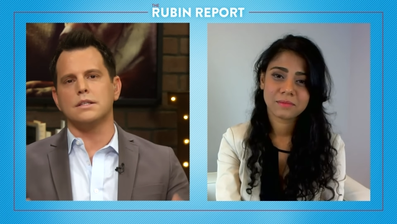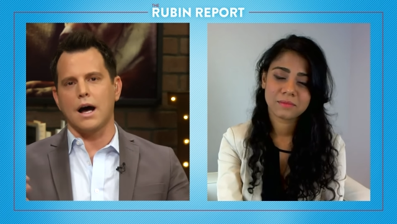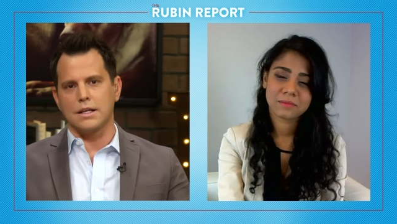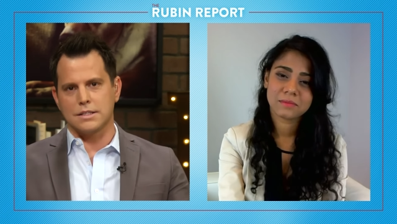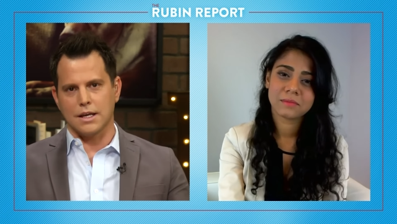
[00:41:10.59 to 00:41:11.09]

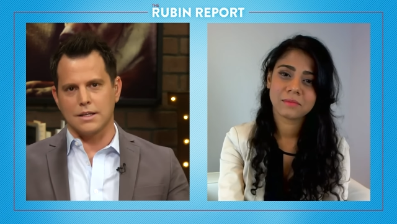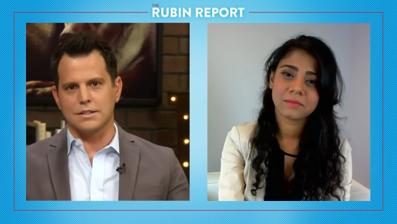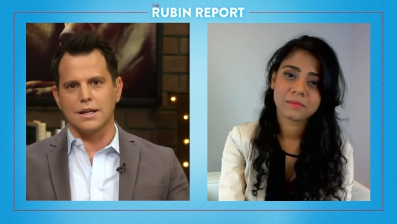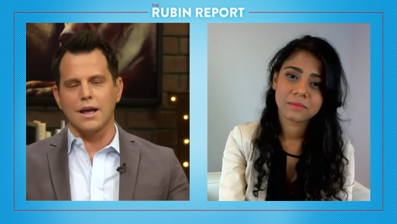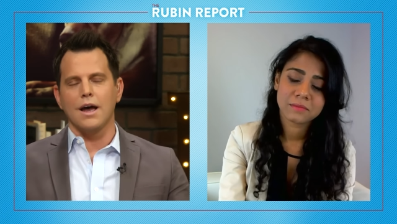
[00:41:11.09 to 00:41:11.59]

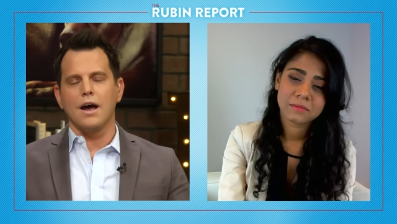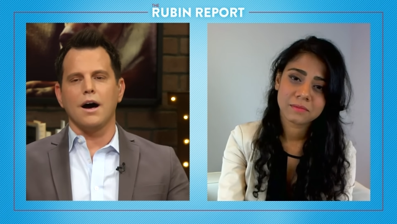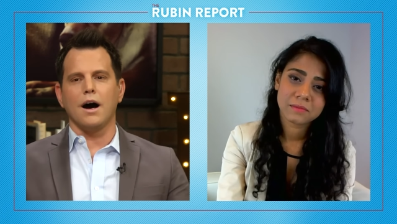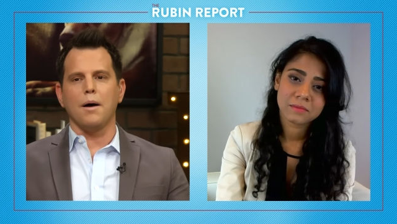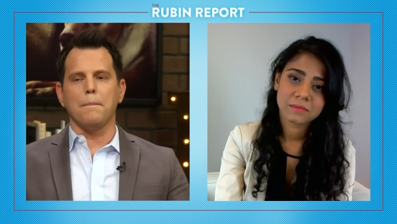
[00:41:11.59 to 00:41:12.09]
Speaker 1: nonsense.
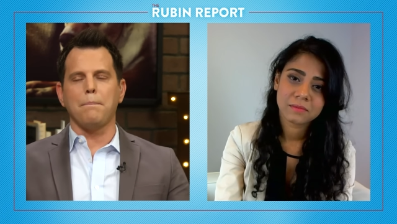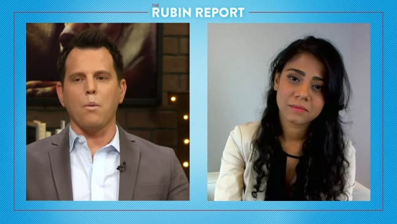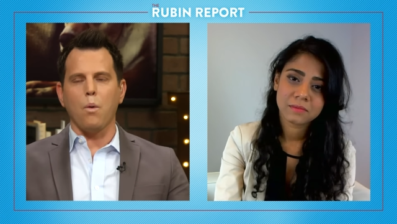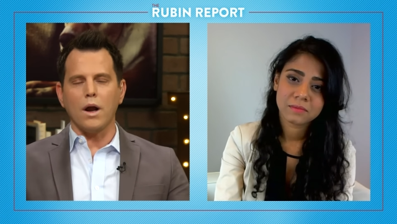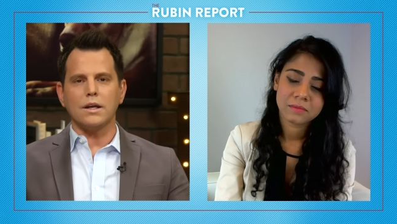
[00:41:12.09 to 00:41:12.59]
But
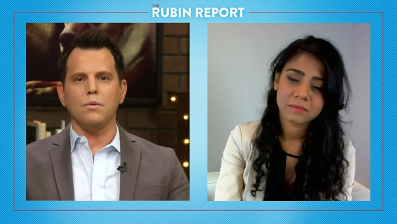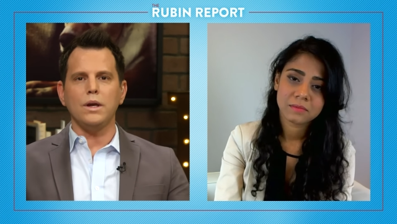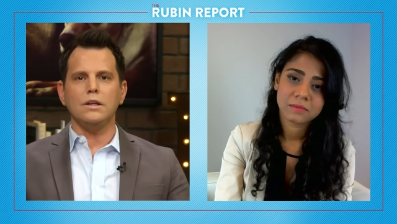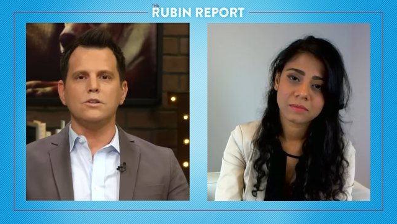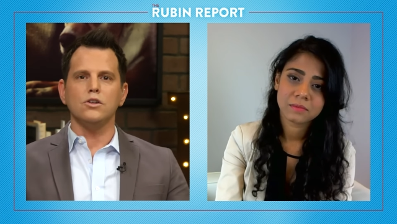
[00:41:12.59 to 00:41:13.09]
what can
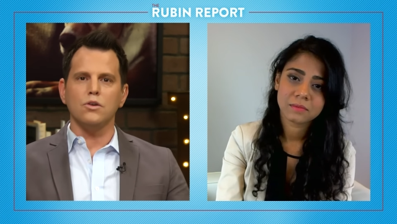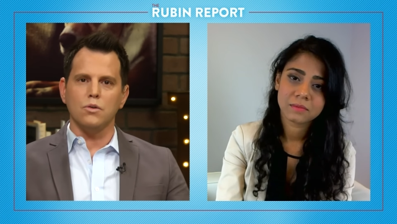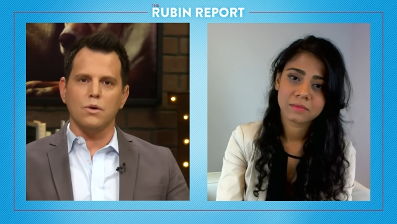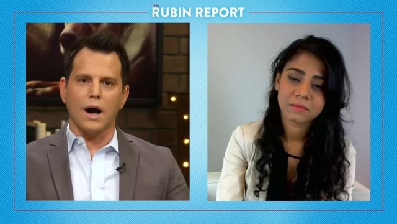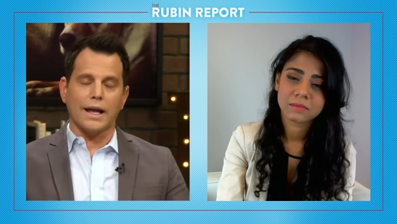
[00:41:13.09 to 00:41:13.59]
we
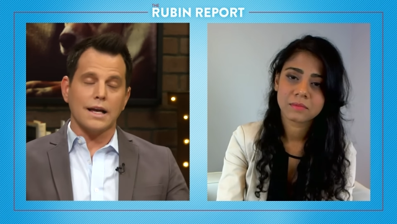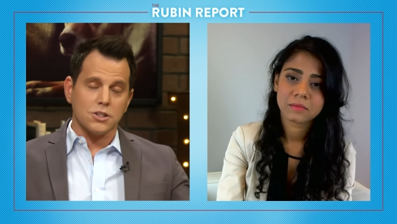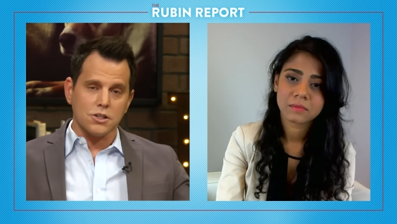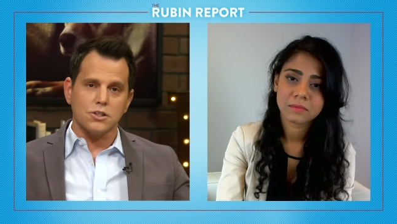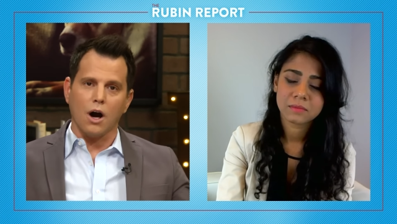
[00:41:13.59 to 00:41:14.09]
do? I guess
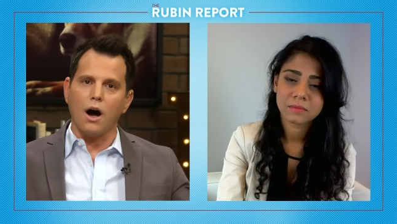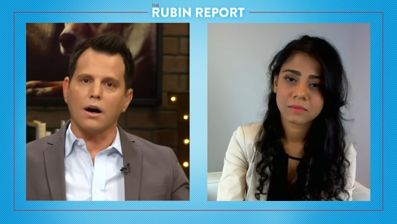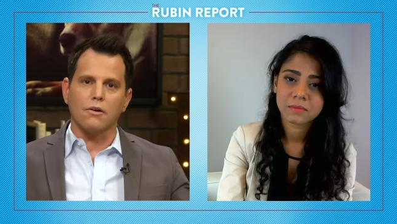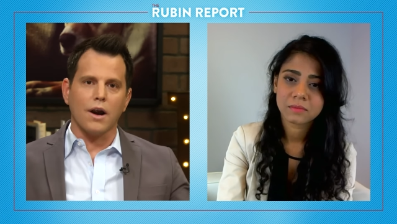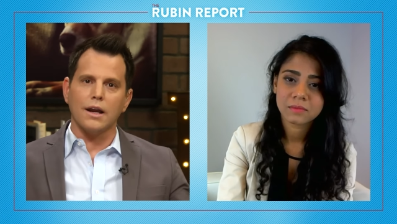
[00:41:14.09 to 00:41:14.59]
just talk,
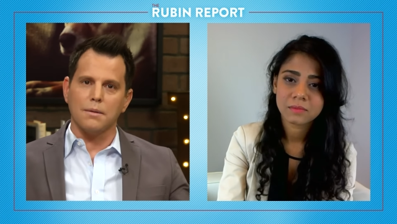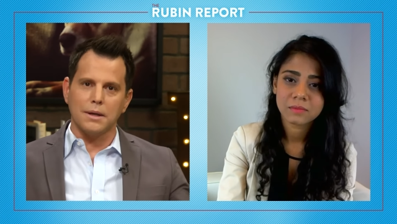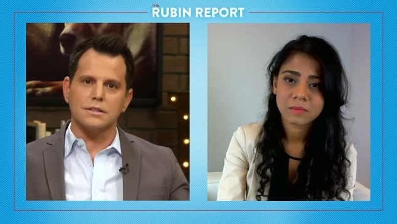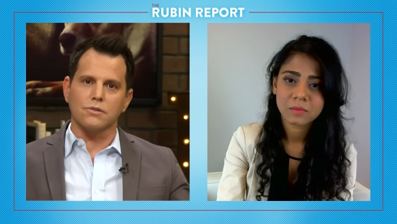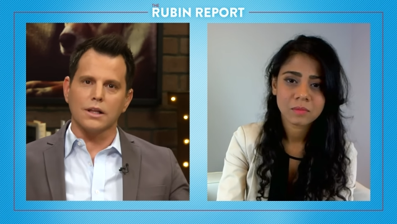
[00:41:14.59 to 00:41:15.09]
right? I
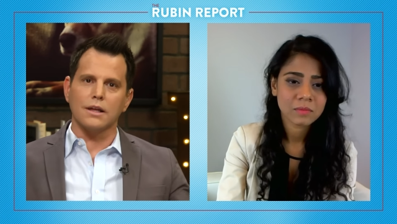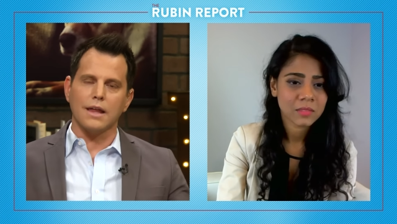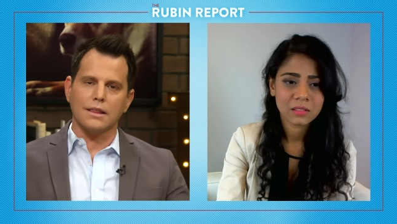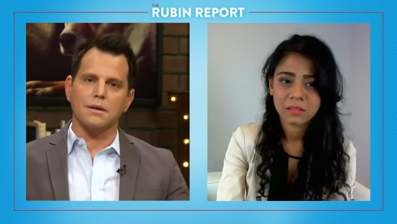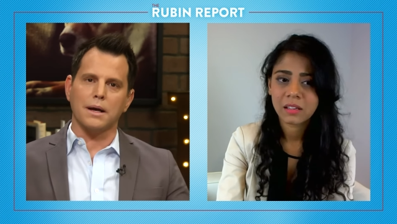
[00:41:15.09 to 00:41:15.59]
mean, is really
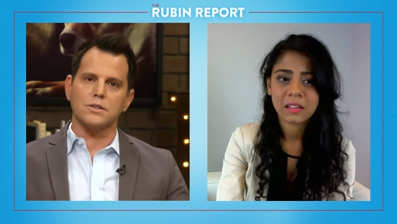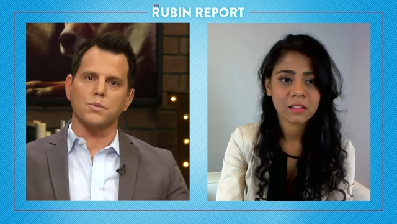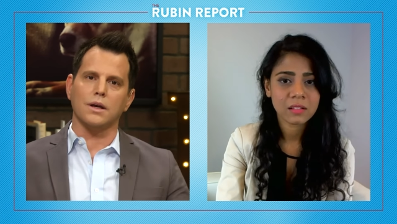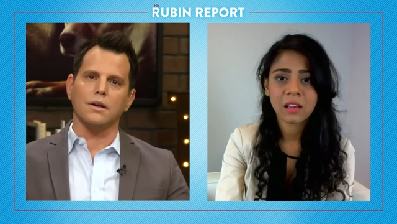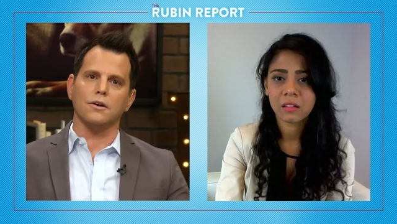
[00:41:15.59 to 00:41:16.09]
that the best
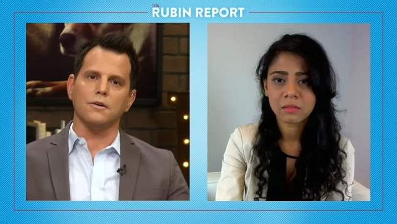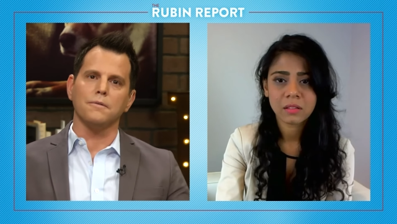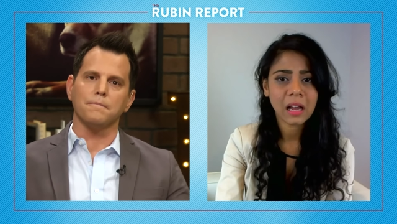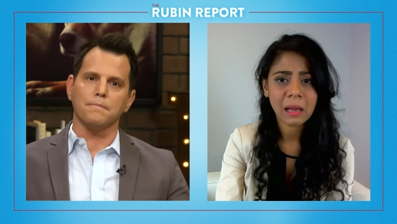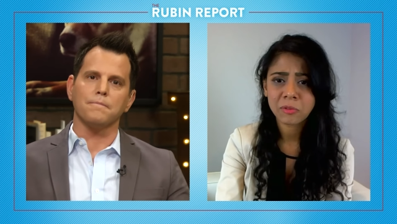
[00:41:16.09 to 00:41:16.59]
we can do?
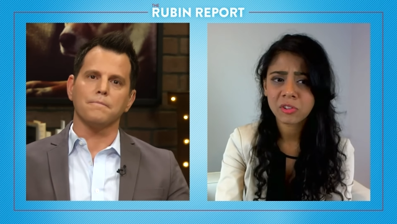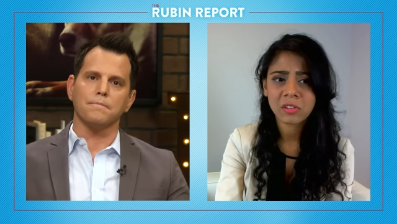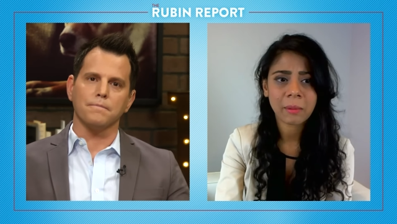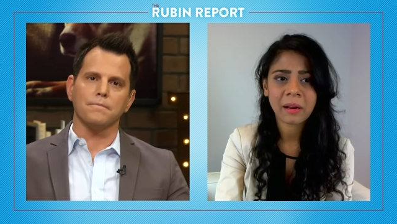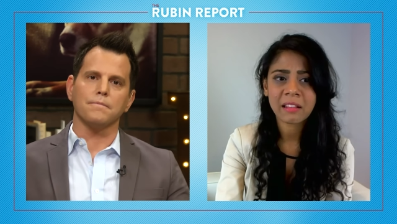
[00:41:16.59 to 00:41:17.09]
Speaker 2: Absolutely.
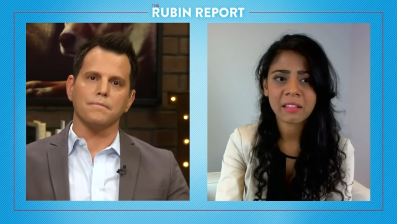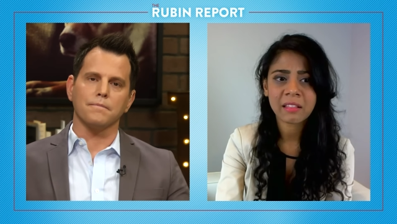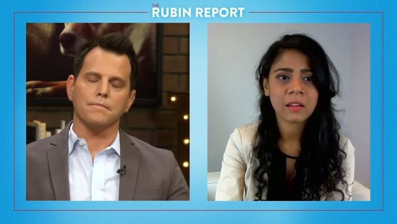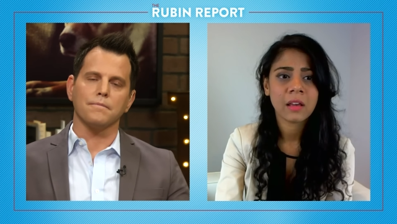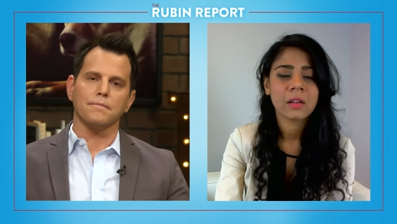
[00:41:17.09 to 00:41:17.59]
I mean, I
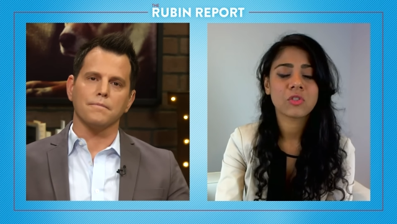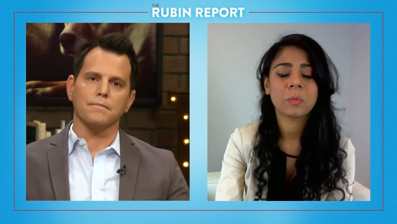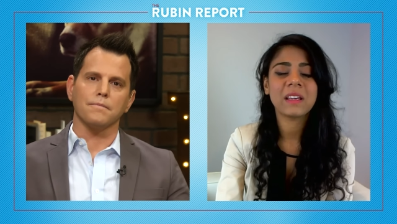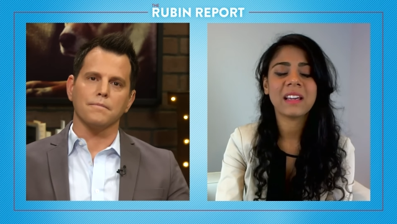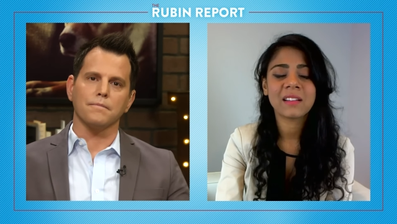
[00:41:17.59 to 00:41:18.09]
think just
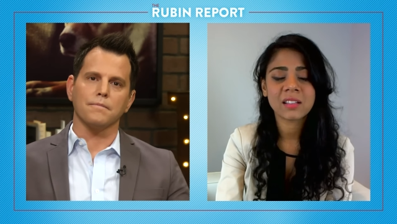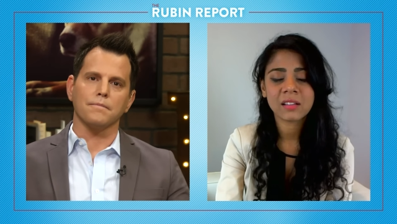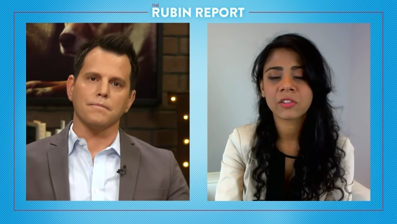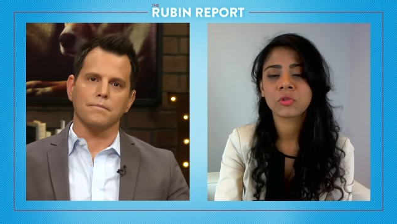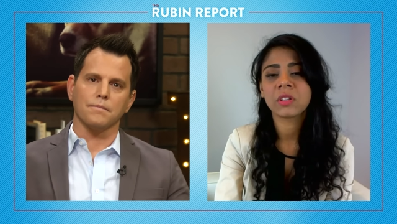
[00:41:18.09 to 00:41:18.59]
be
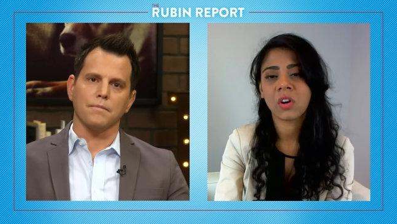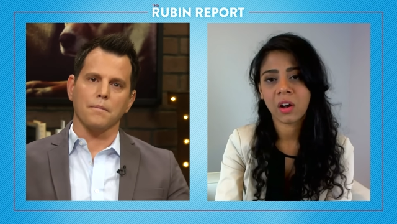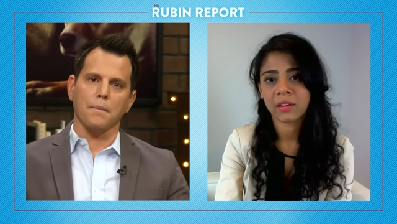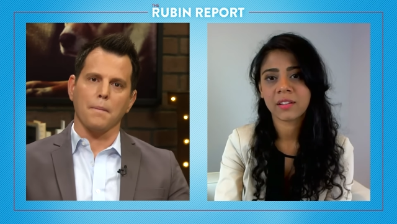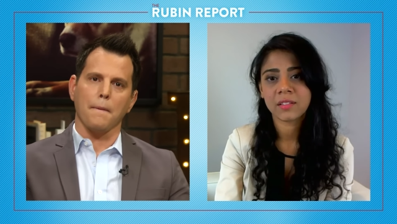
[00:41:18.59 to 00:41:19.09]
intellectually
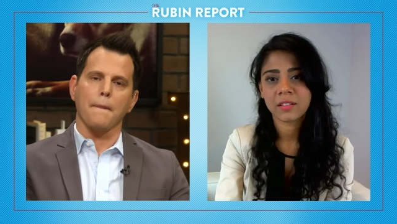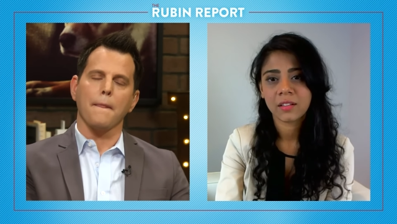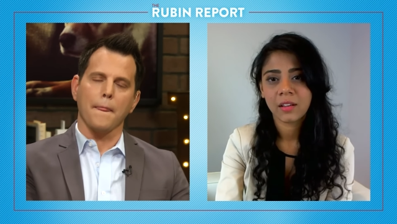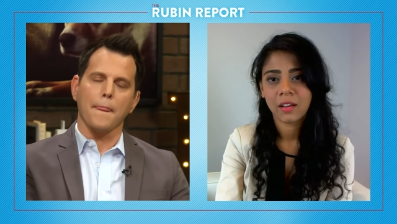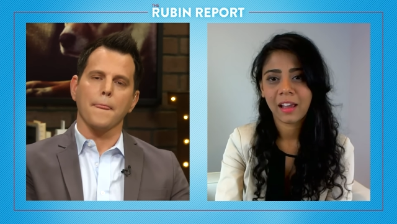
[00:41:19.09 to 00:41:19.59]
honest.
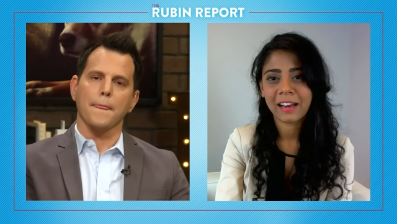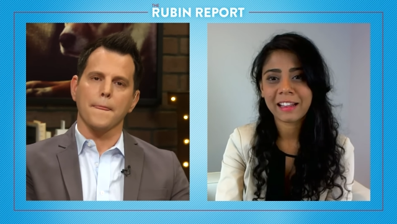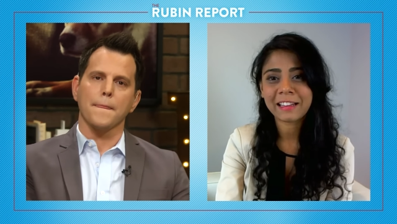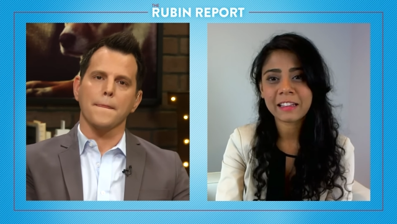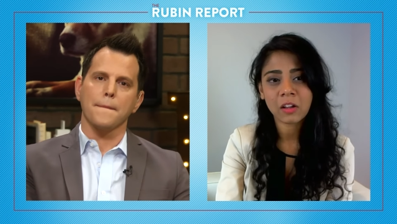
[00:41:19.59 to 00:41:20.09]
And I
Speaker 1: think that